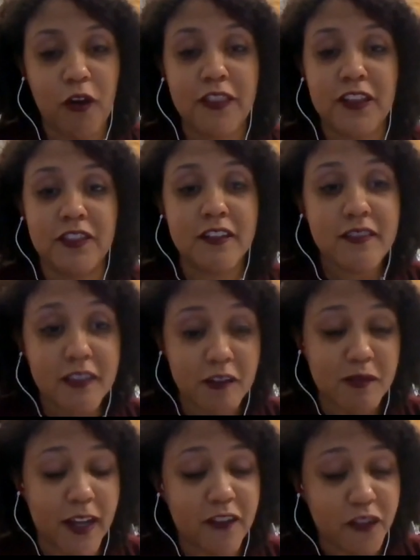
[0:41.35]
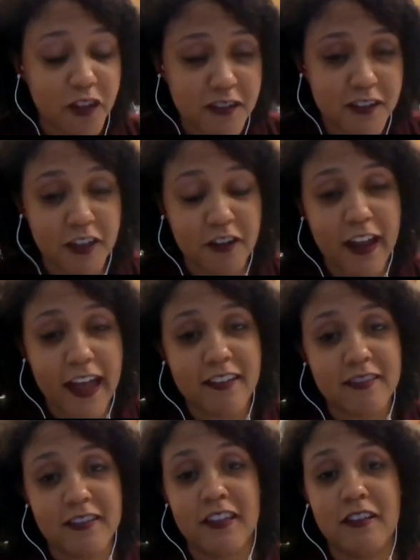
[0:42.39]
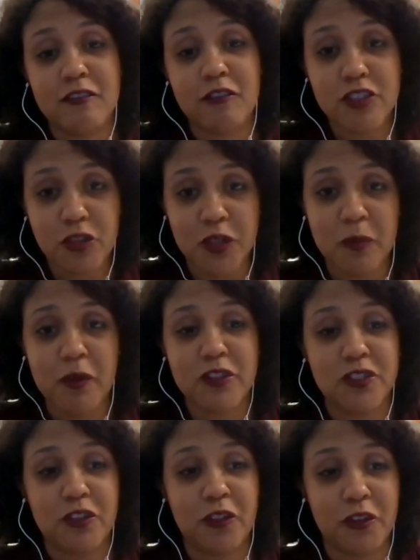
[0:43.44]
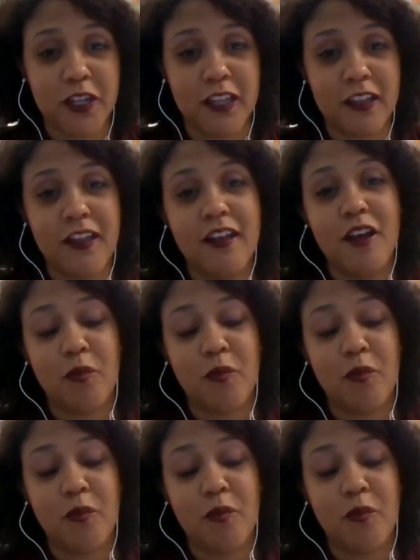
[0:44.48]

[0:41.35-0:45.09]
And then this year is my first year as the social and emotional learning